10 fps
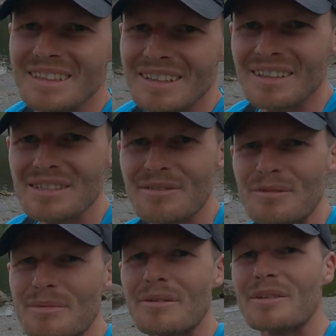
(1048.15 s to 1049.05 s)
because I've
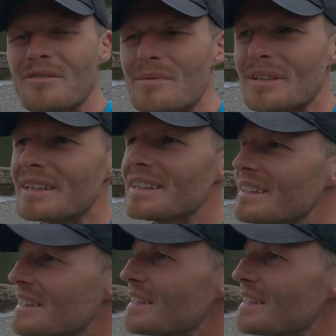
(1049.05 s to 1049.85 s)
come down here a bit late in the